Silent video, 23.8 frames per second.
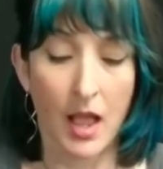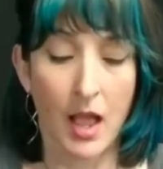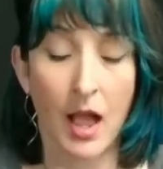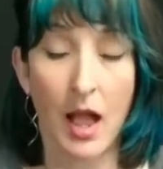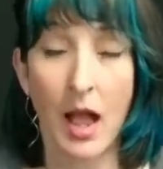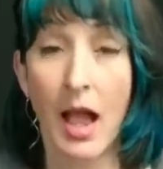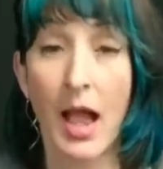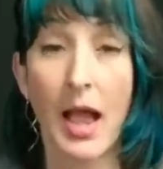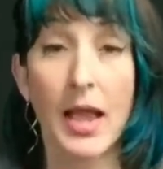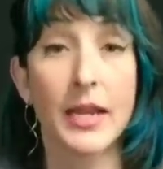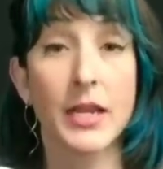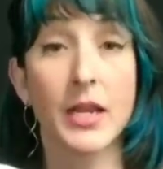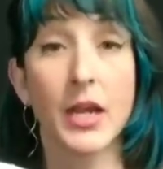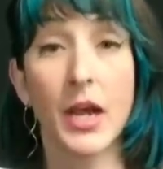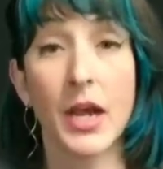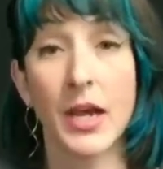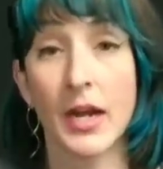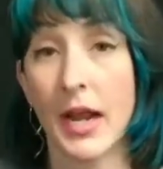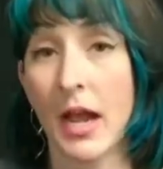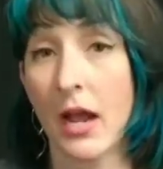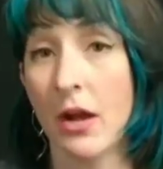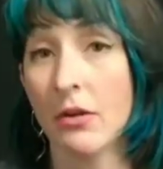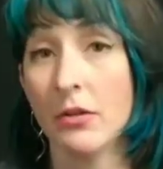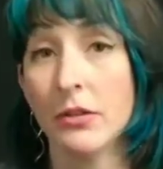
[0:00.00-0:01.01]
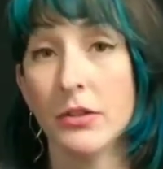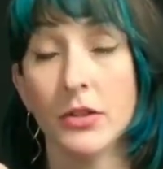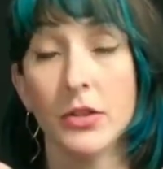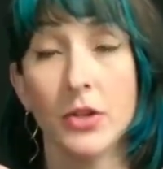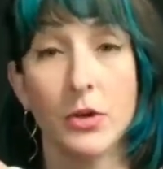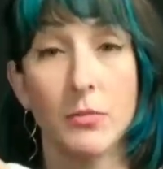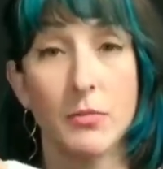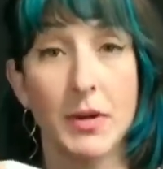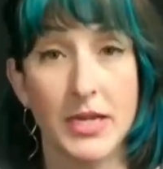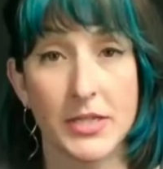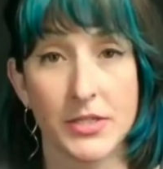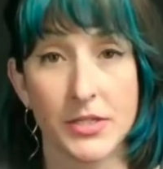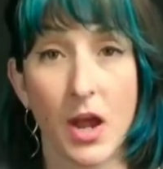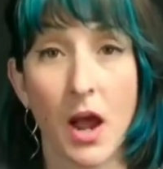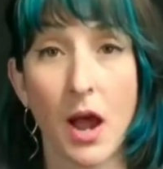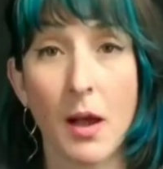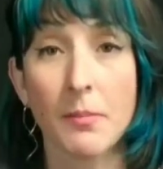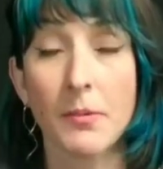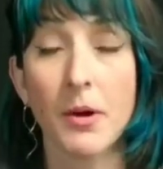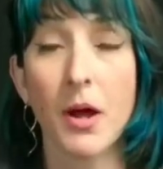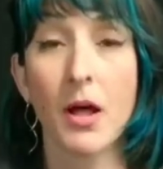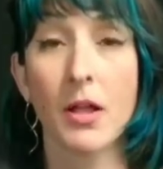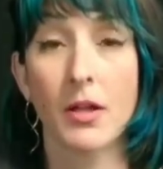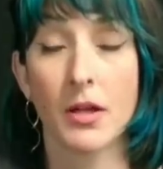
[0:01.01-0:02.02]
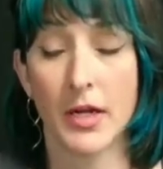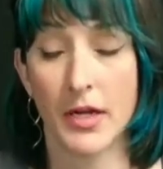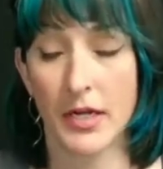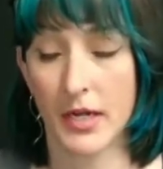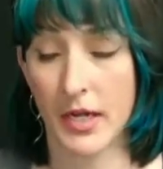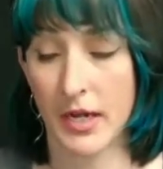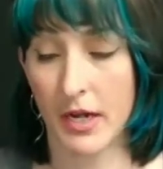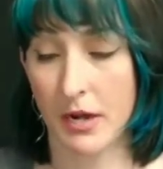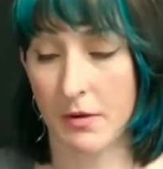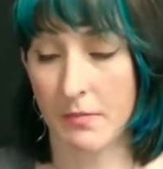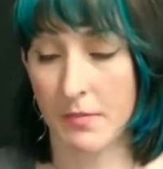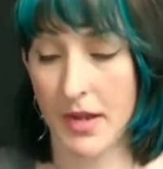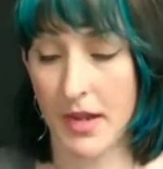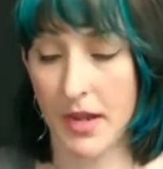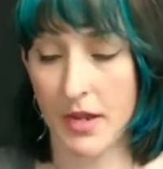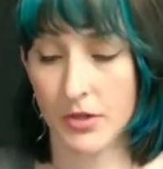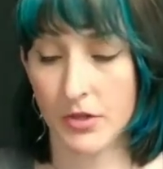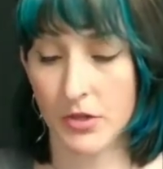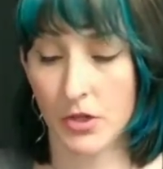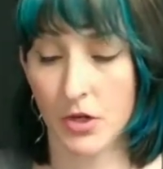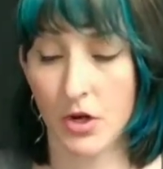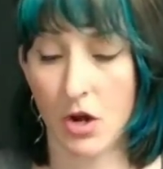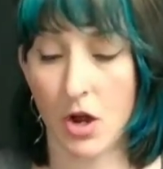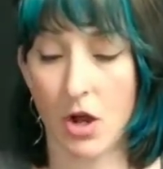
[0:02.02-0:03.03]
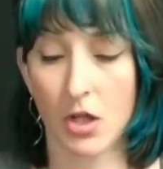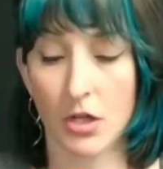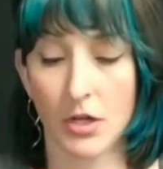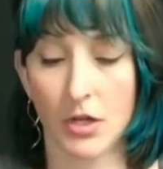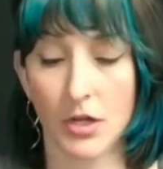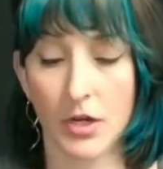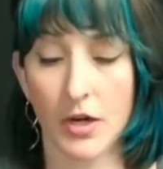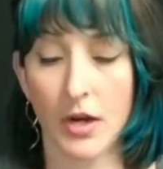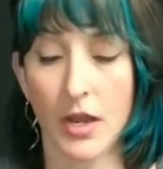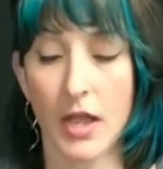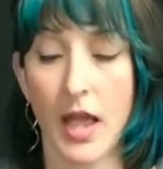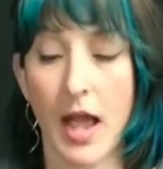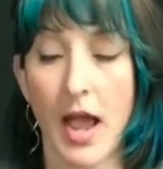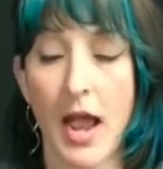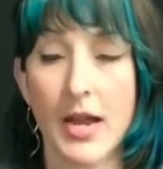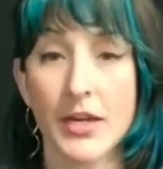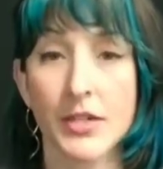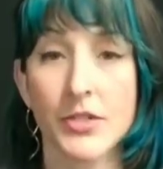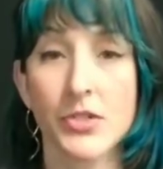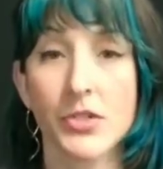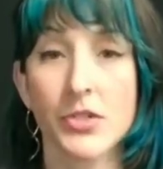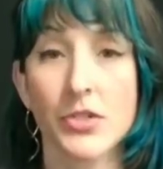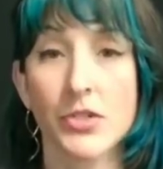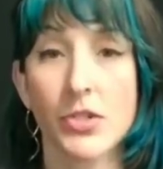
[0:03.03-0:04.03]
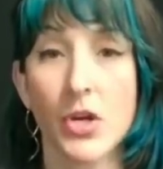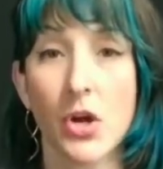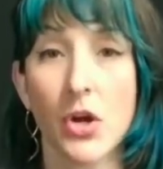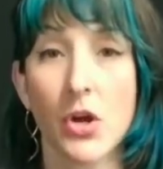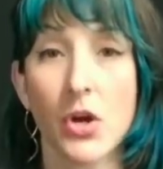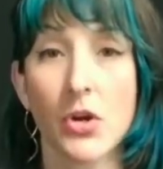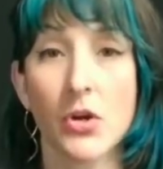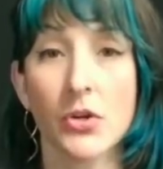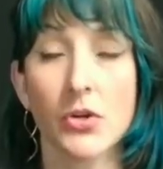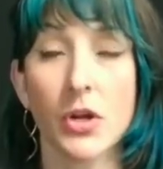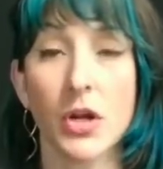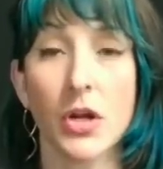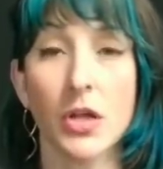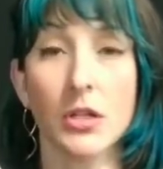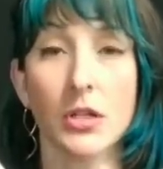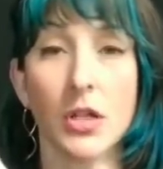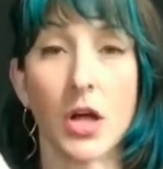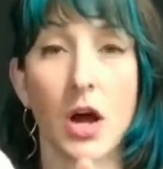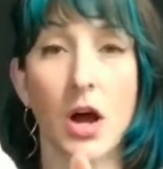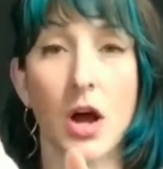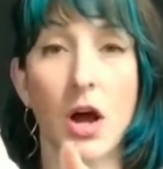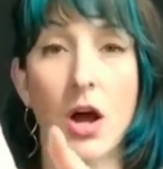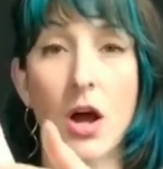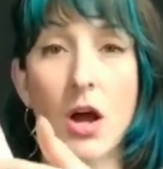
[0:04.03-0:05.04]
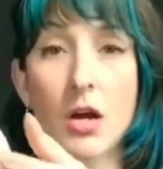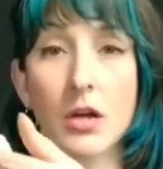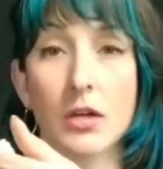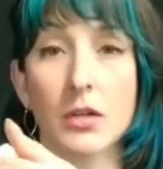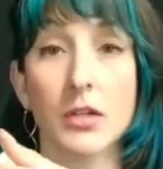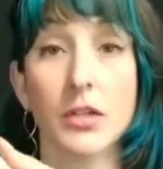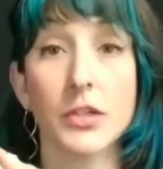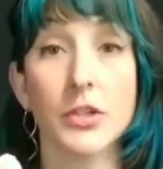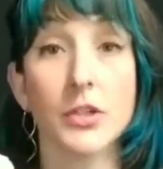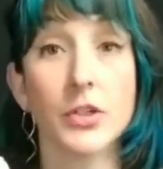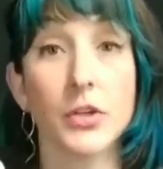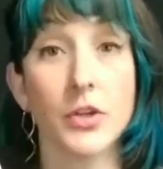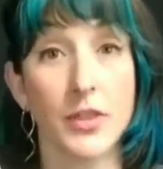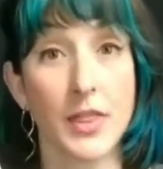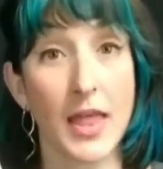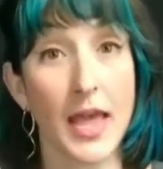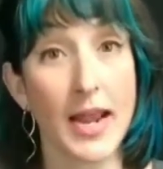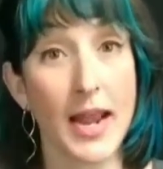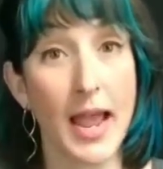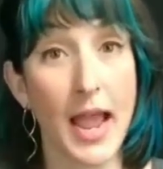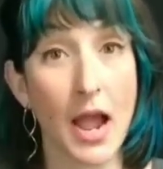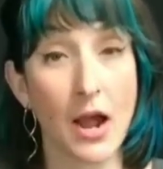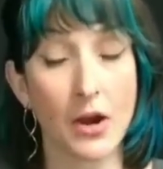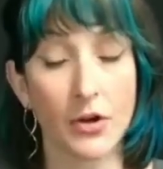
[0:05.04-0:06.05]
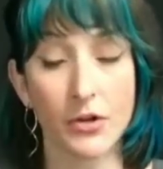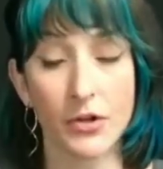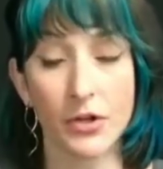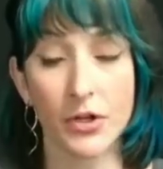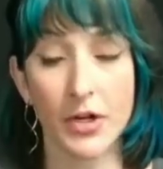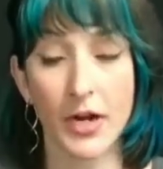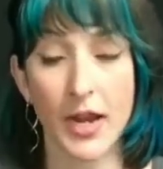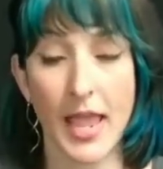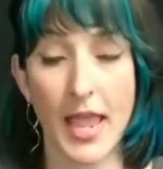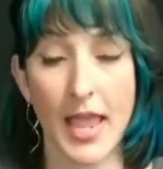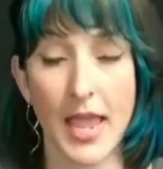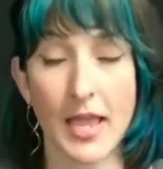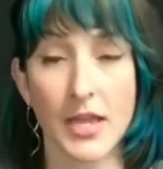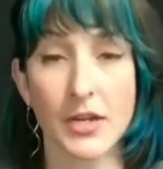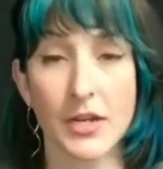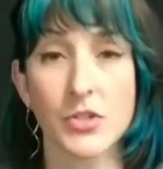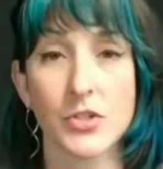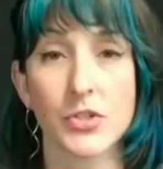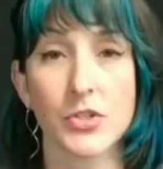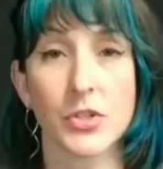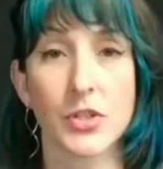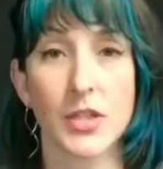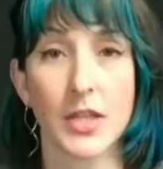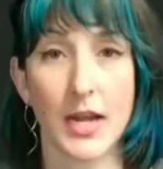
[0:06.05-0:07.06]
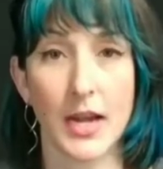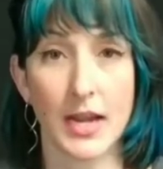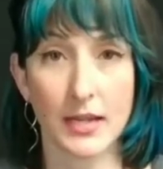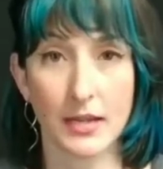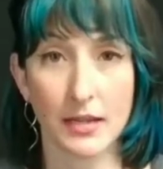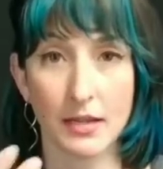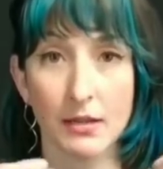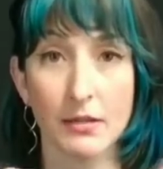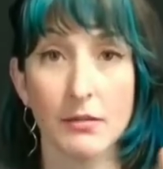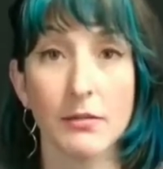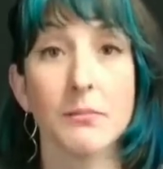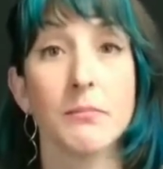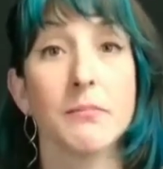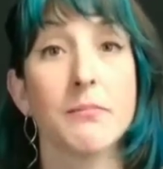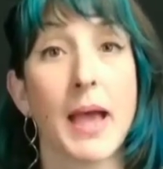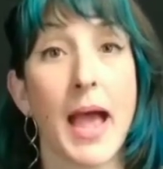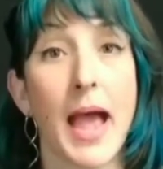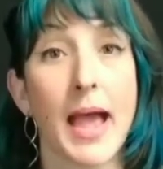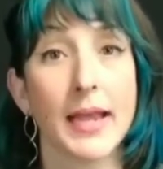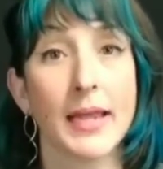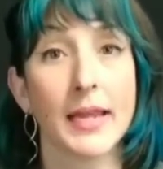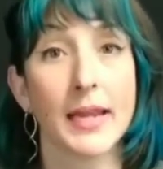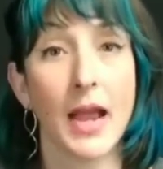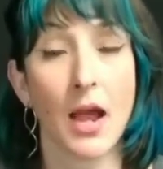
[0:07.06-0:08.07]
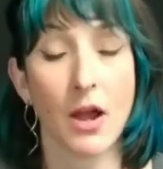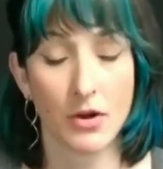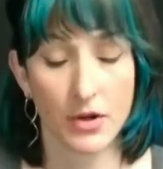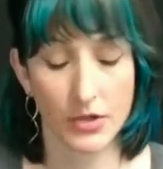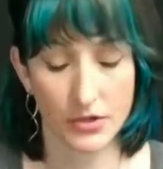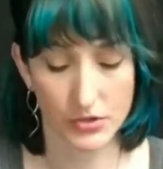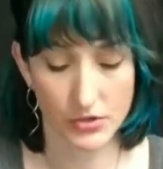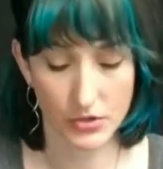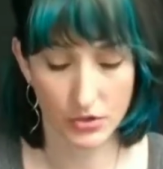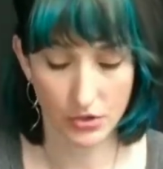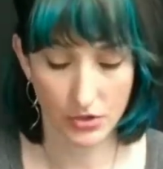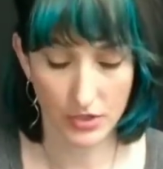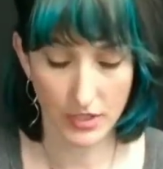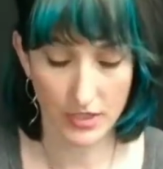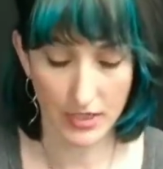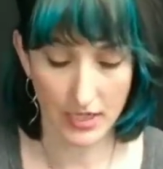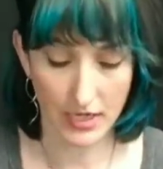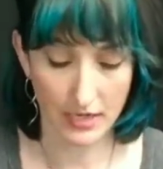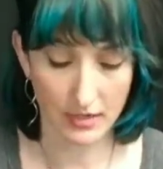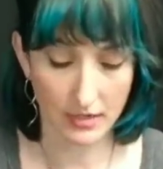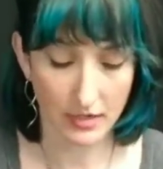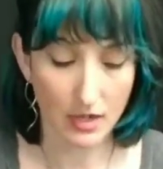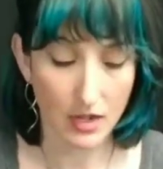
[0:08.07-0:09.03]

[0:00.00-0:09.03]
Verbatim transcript: I cut out, you know, my top collar, I cut out my under collar. I sewed along, you know, that outer edge so that I can bag it out and turn it in.